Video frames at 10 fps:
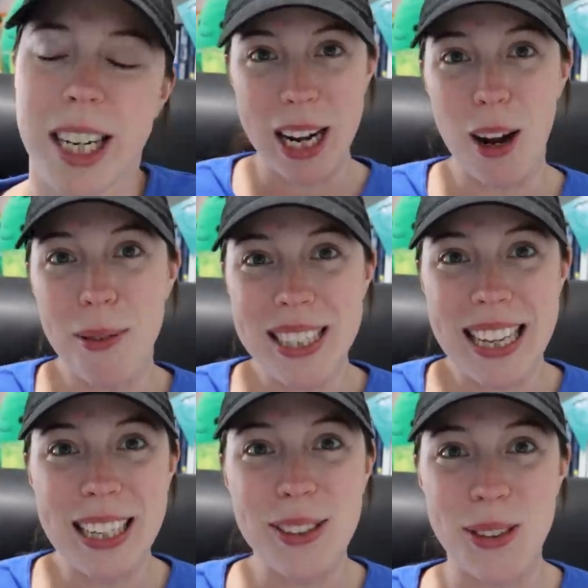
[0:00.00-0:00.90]
But I always
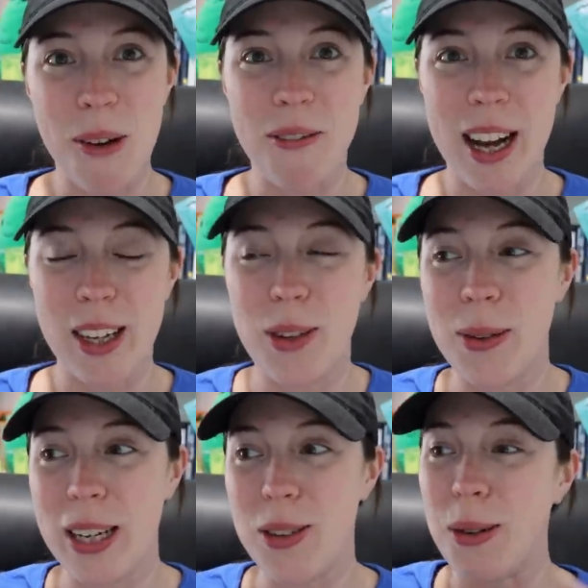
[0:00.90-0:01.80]
think it's so fun to
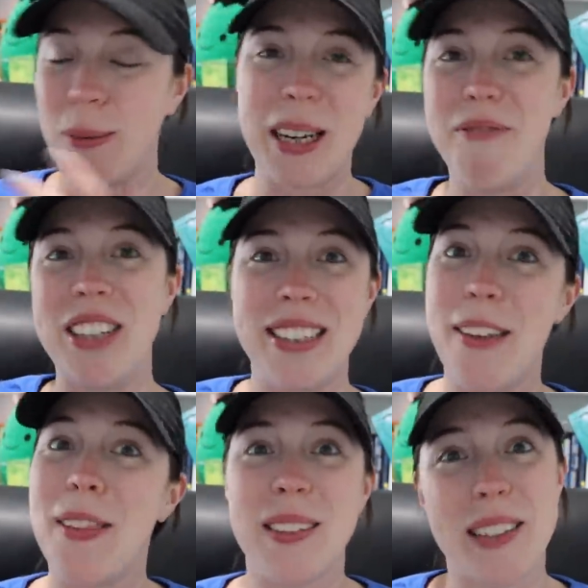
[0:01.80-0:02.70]
get to
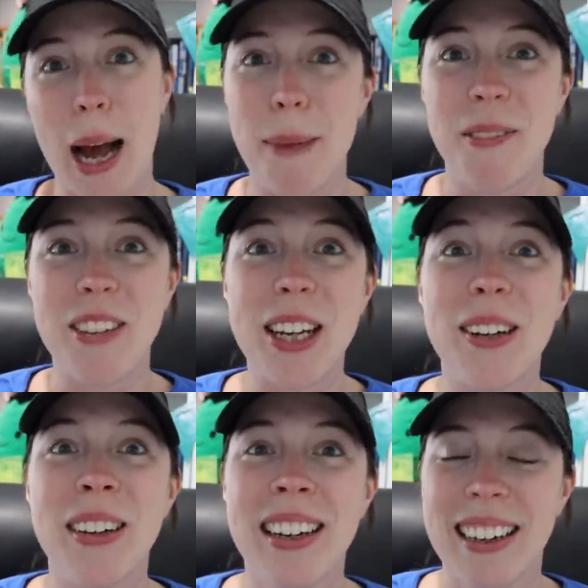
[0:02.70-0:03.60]
revisit this time of
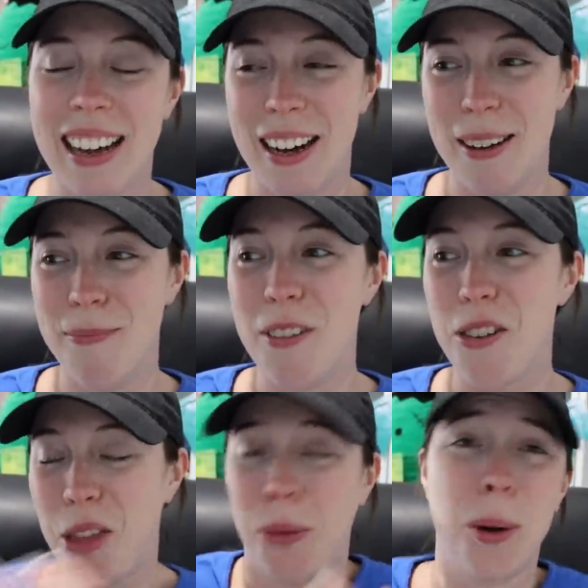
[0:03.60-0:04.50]
year
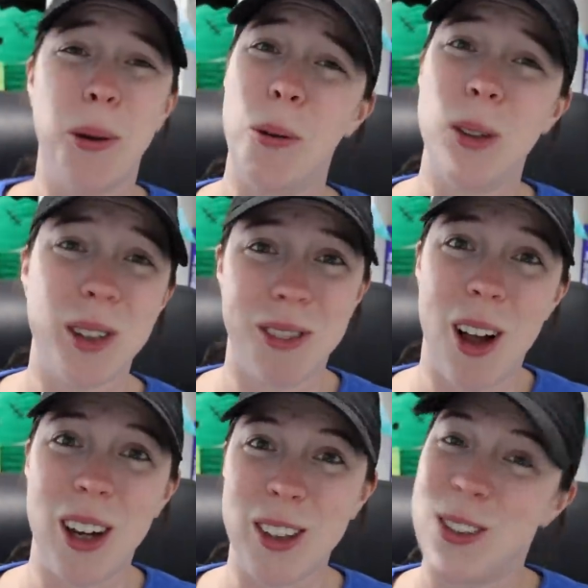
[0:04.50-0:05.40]
through old
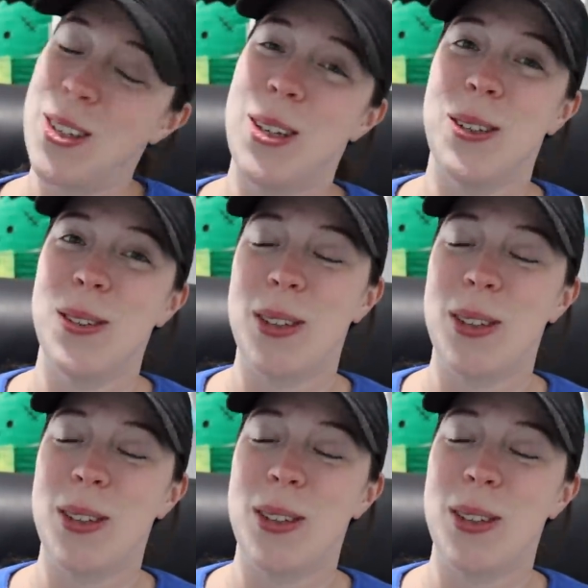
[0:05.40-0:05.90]
vlogs too.